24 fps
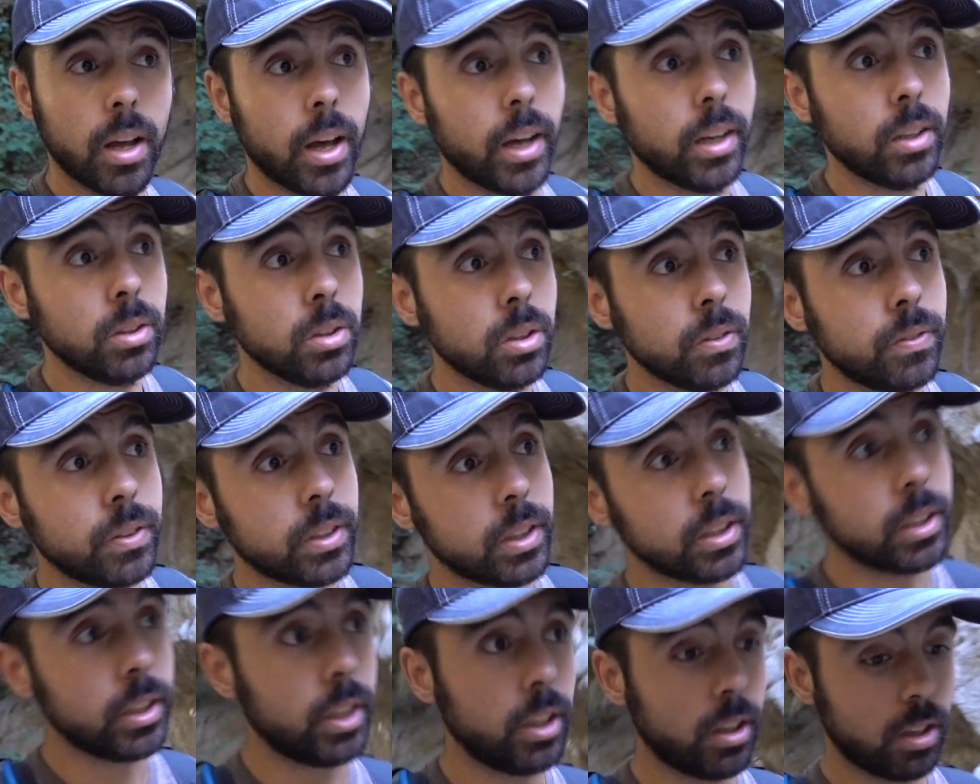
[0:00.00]
I don't know if you
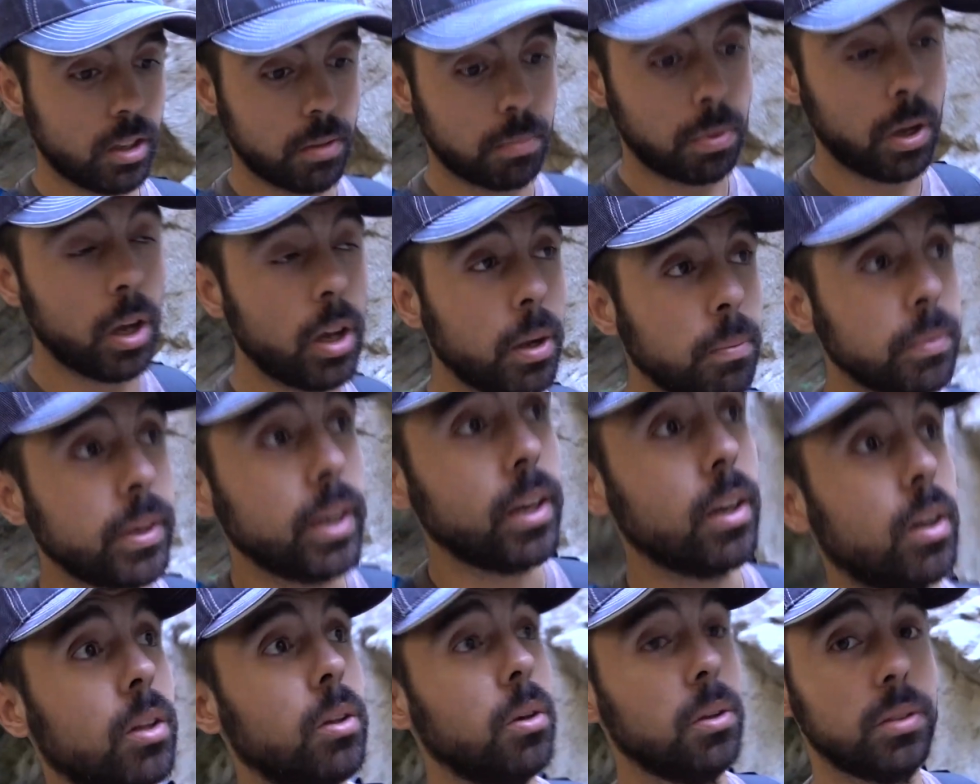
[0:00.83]
can hear it, but I'm
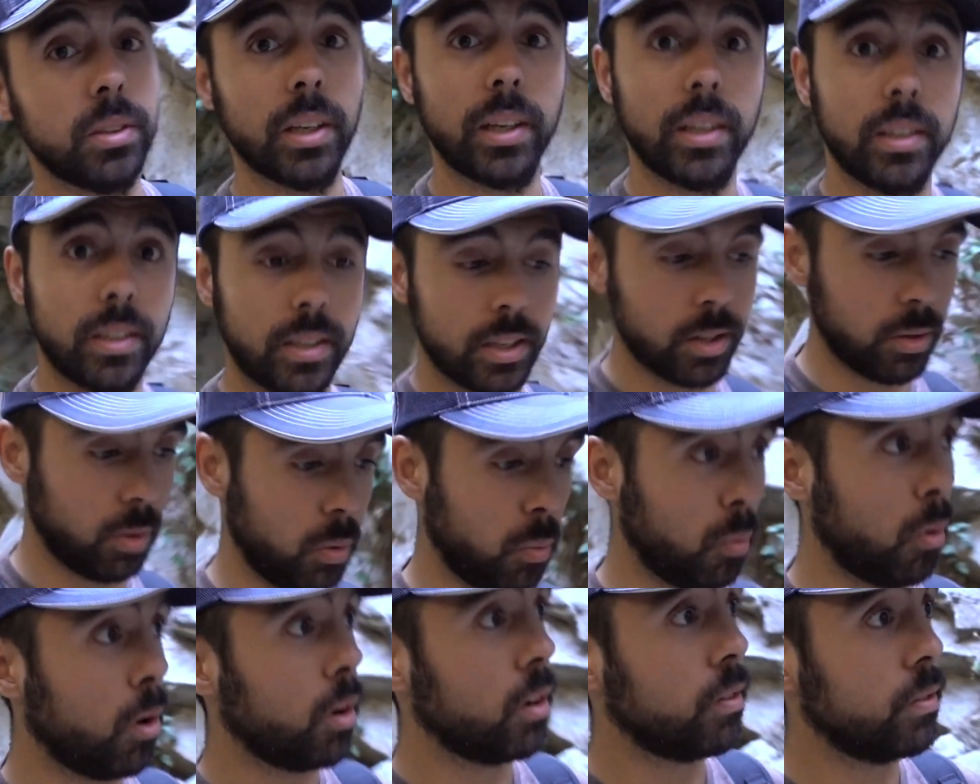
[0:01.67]
getting close. I can hear the
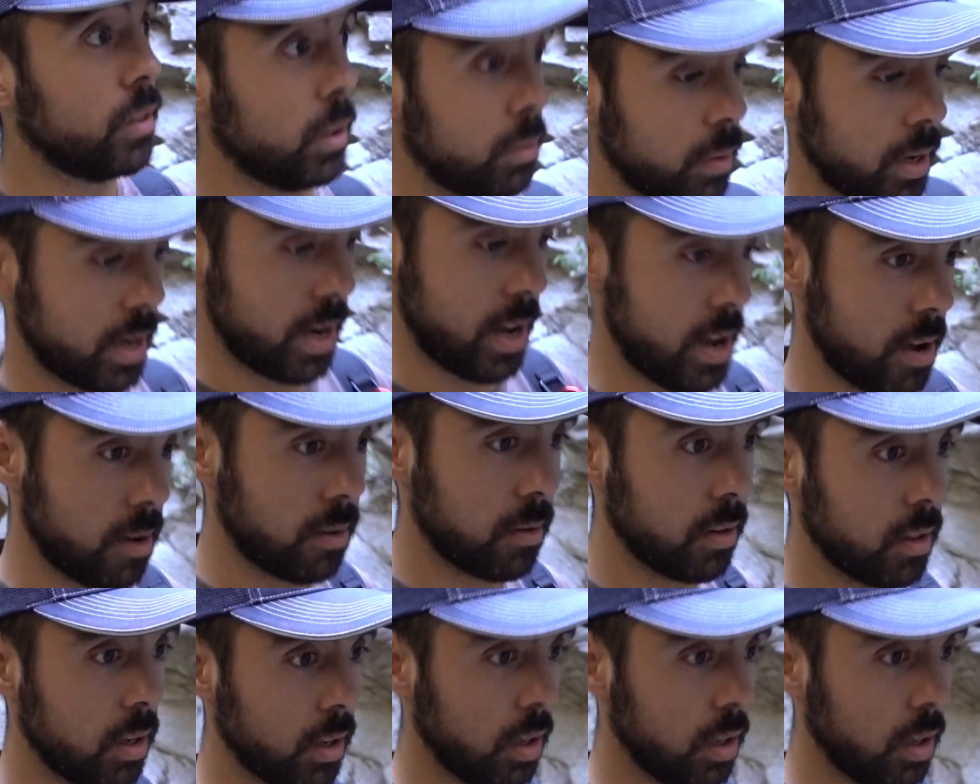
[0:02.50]
waterfall right now.